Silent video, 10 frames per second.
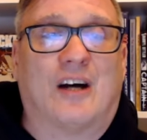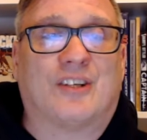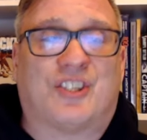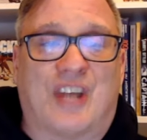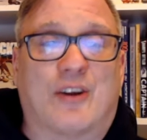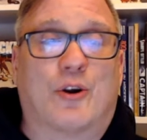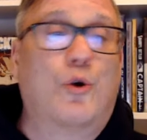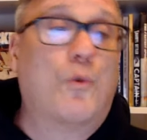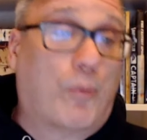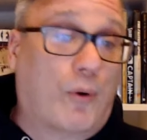a center
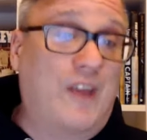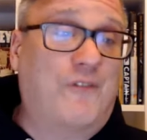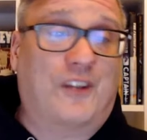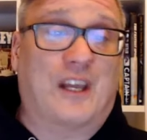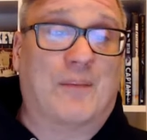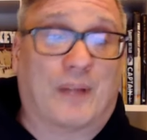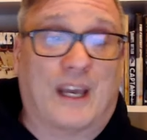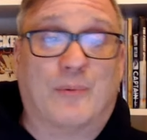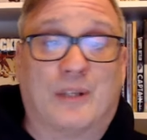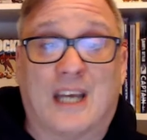who briefly
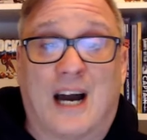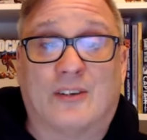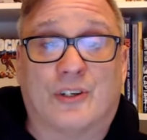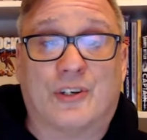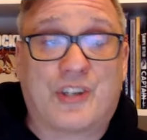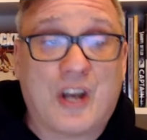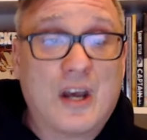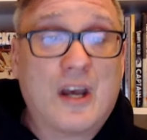played with the Islanders